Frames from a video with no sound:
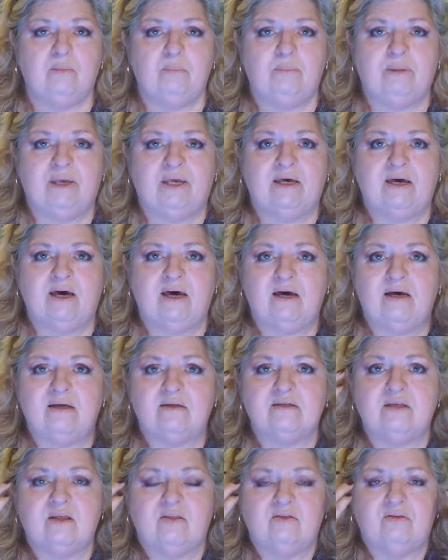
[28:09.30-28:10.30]

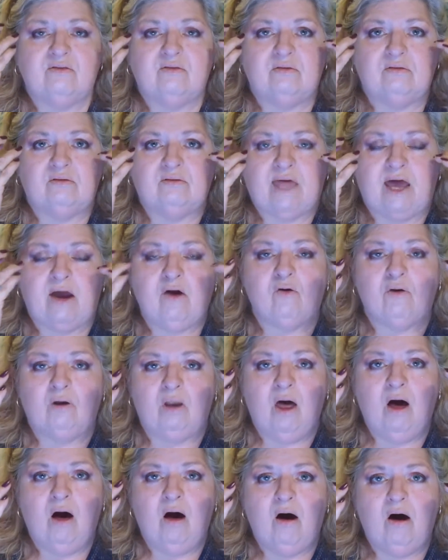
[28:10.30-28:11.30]
because they are
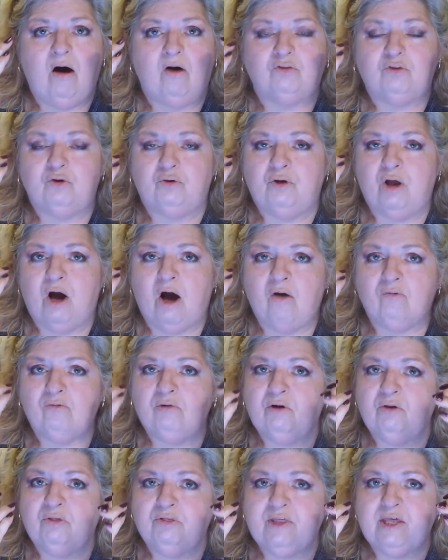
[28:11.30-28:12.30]
long they're not
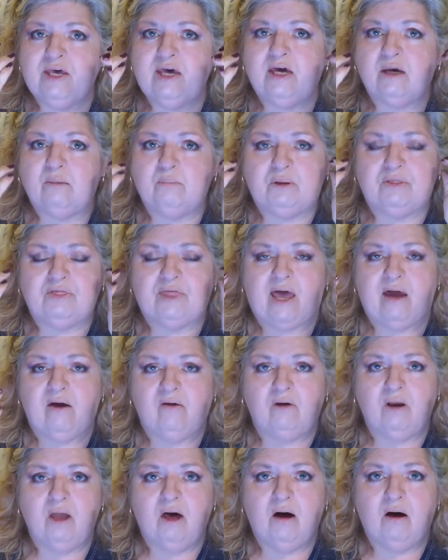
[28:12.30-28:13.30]
real thick but they
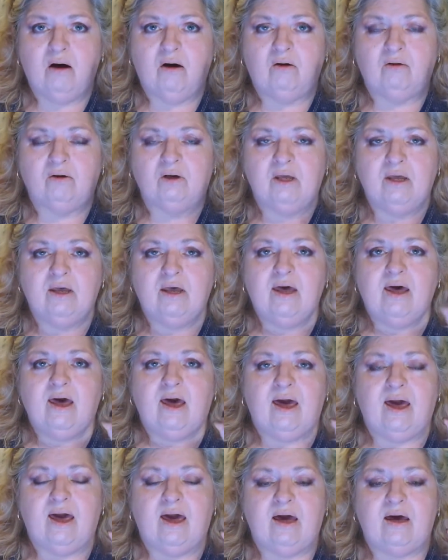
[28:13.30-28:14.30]
are long
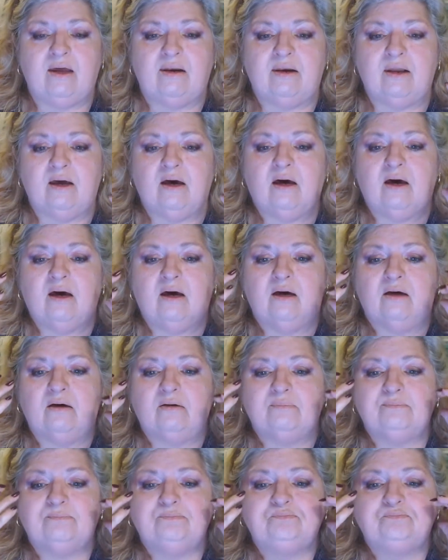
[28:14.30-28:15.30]
and
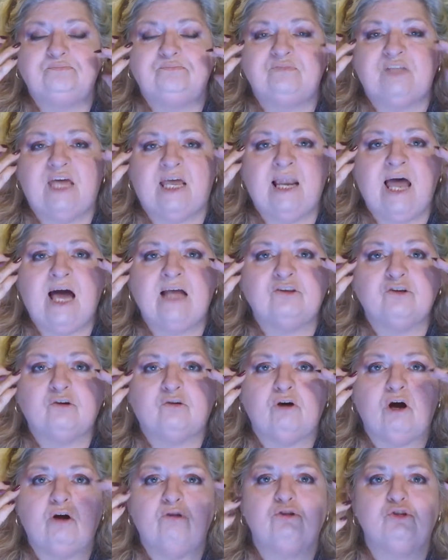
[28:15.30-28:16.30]
uh, they like to
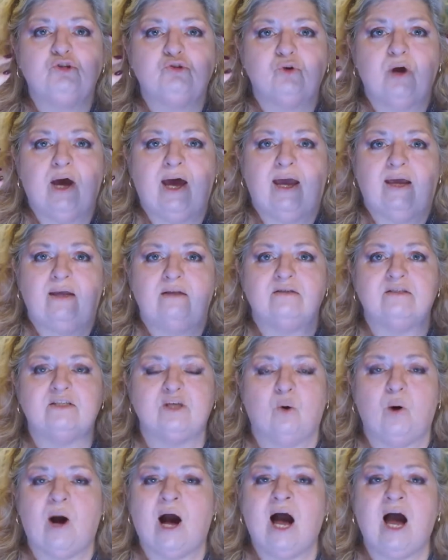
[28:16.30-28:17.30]
grow straight.
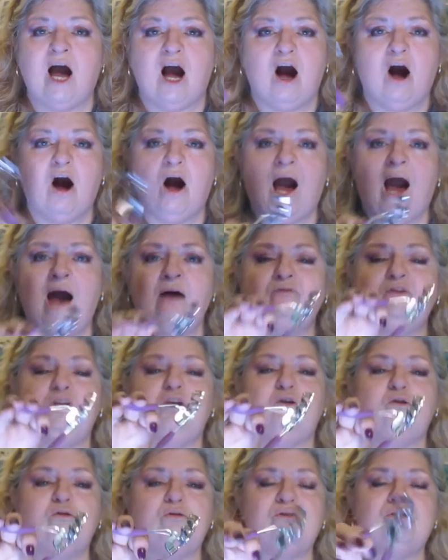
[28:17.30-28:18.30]
So I, I've
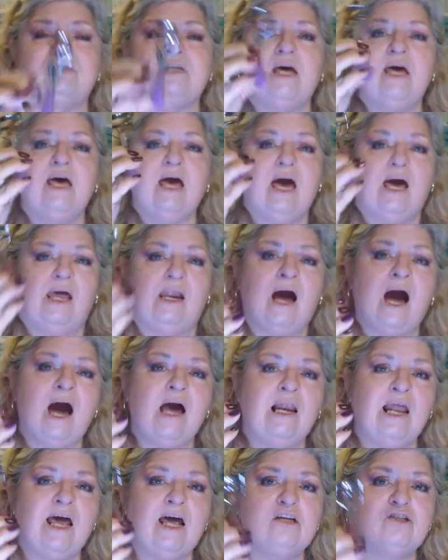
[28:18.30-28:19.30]
used an
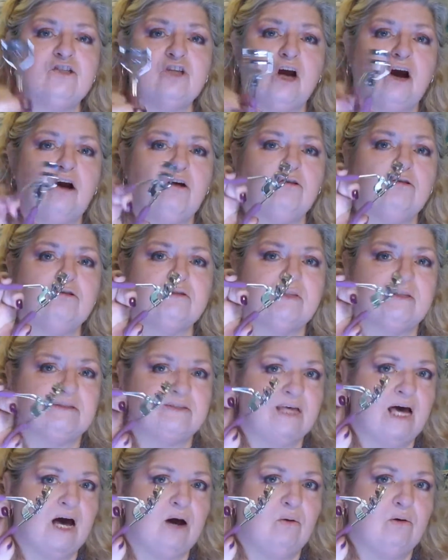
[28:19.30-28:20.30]
eyelash curler
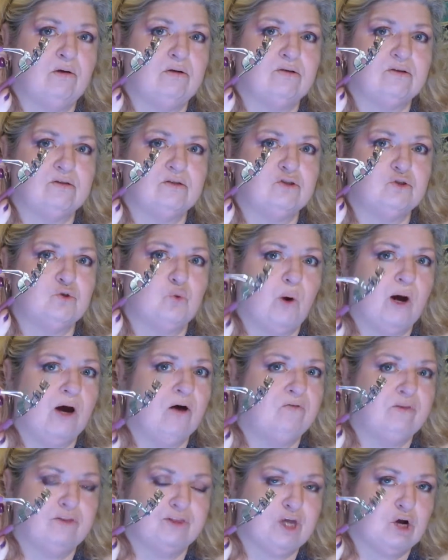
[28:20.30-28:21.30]
since I was
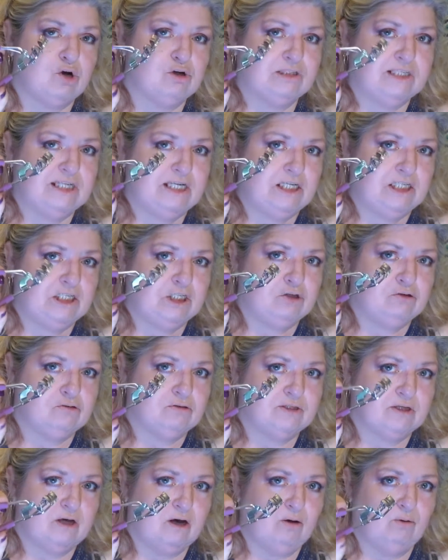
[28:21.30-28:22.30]
12 and 13
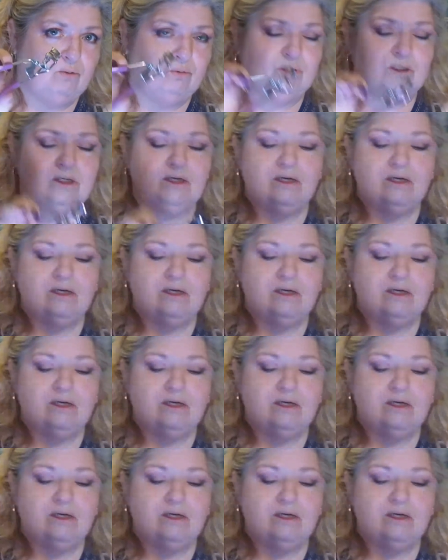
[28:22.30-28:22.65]
years old.